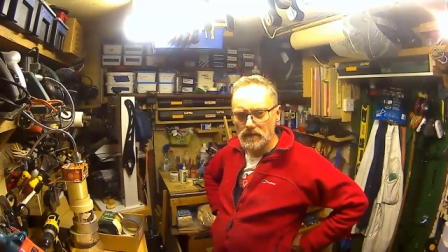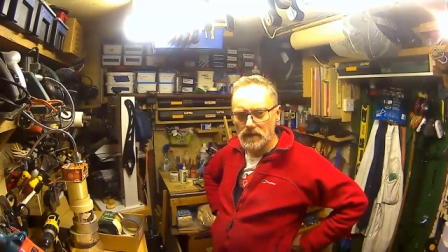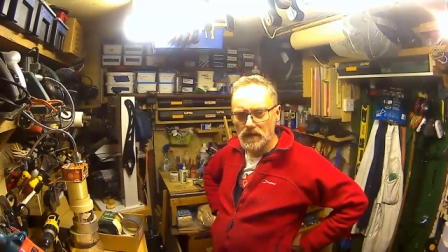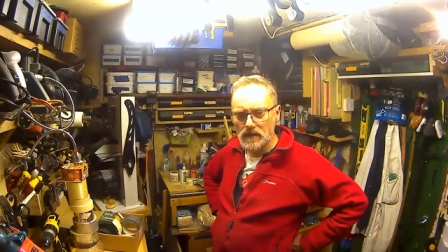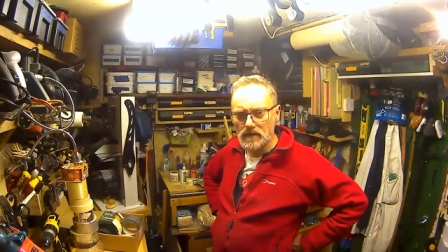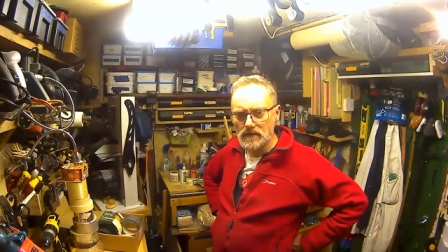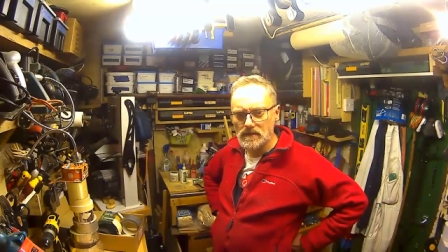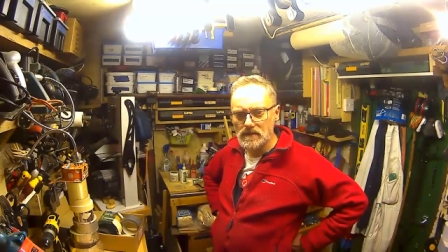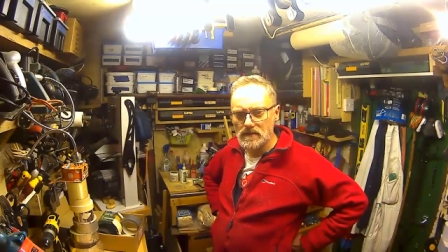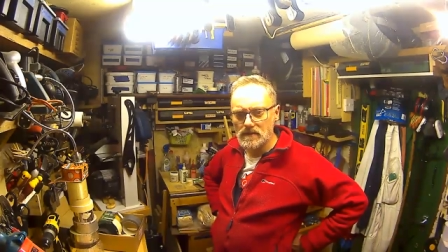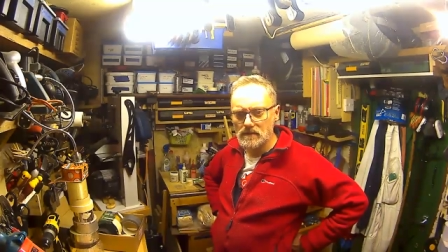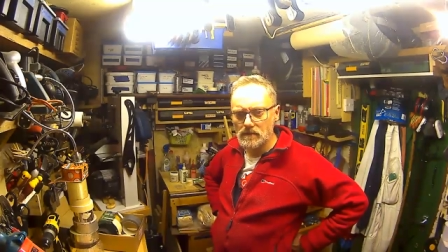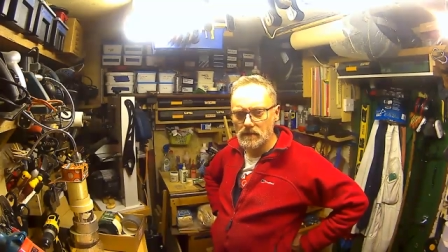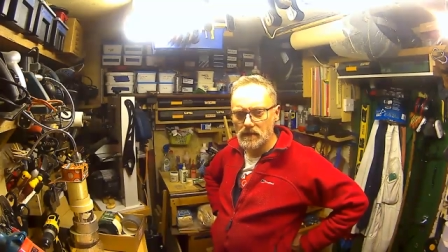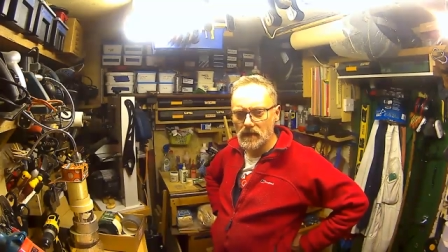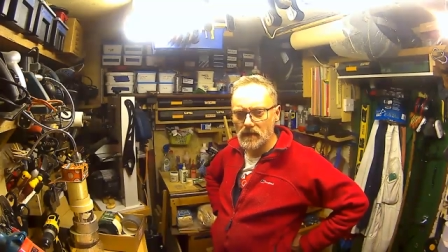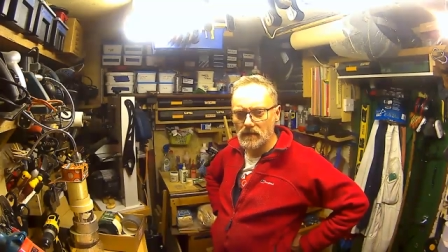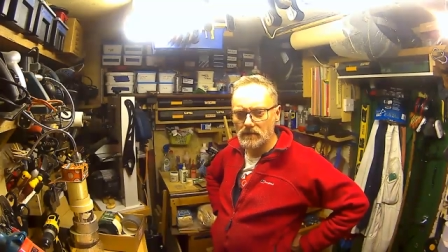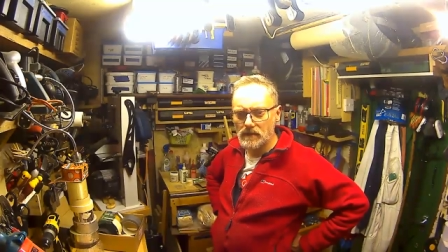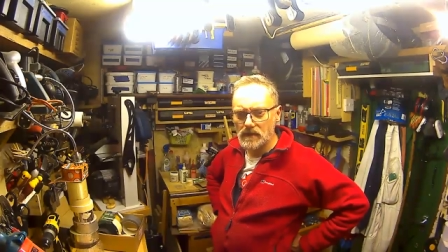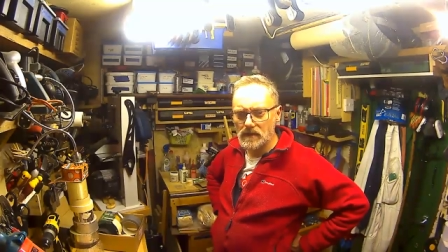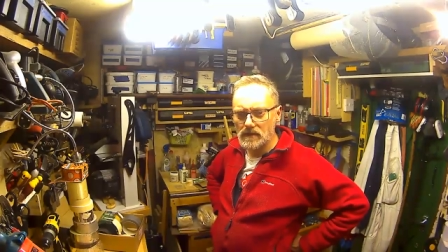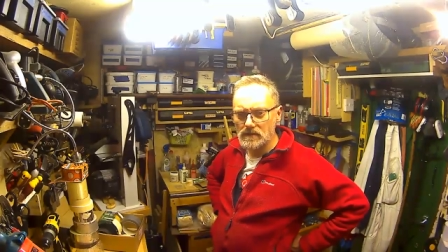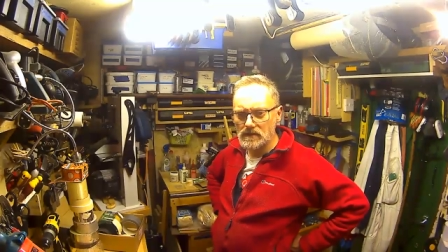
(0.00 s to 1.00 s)
that's something
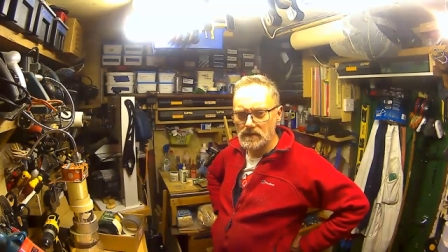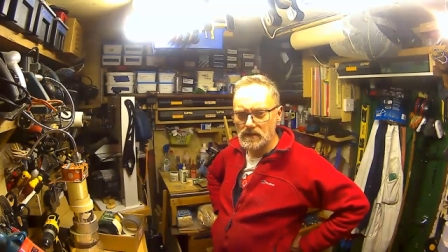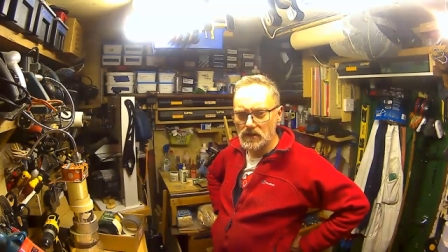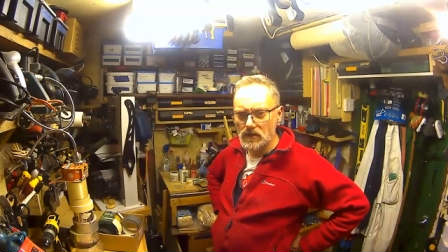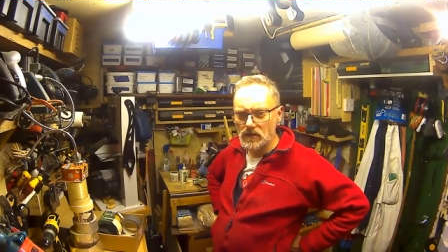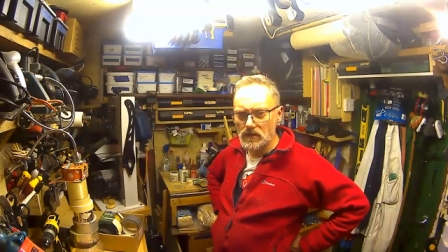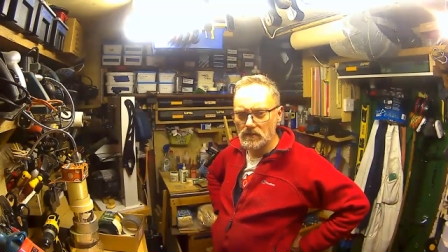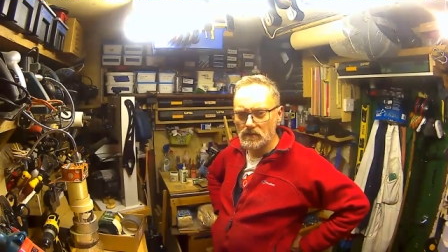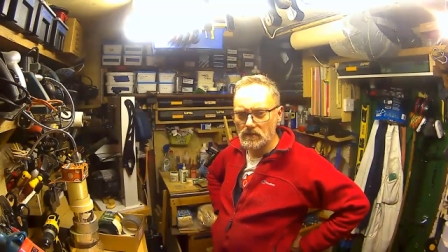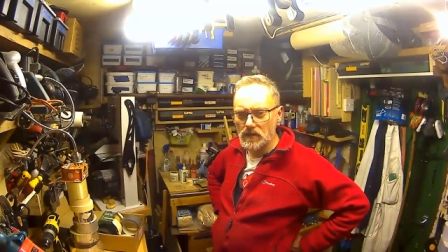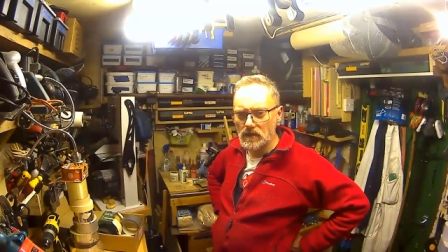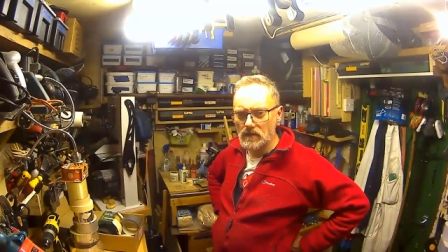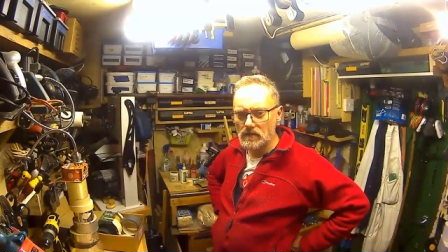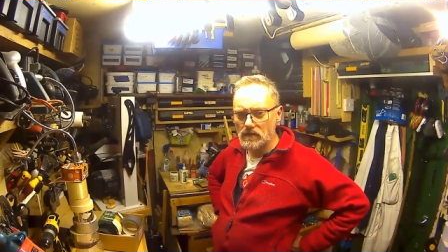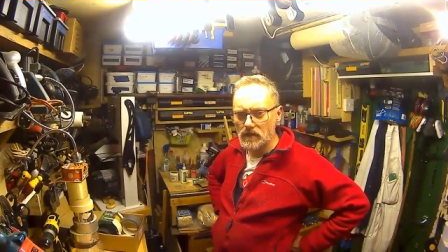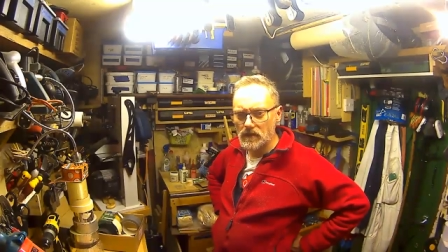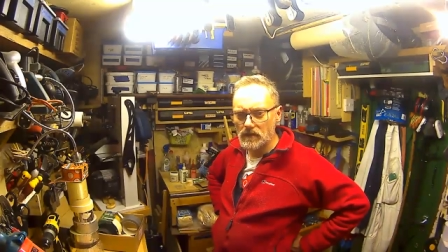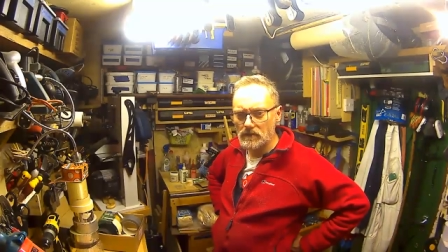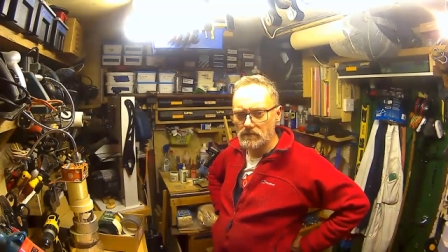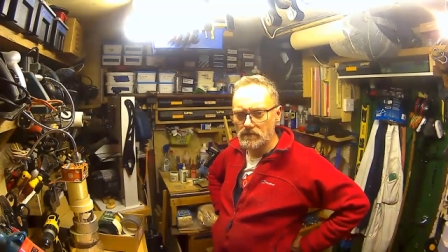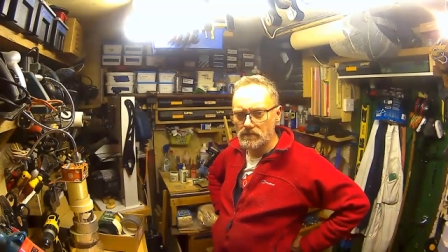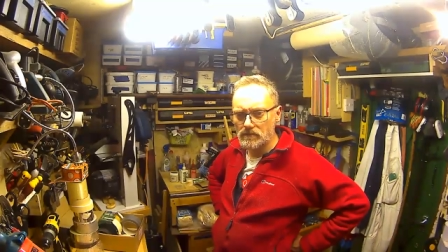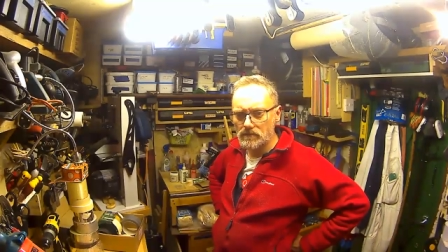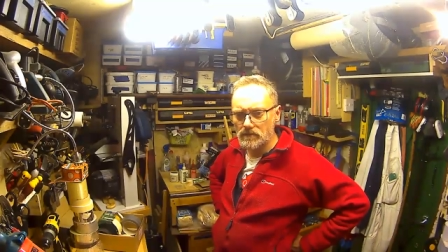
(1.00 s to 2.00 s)
I've been toying with
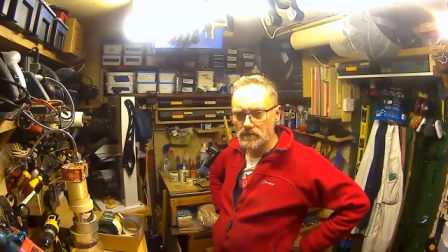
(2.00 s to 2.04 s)
for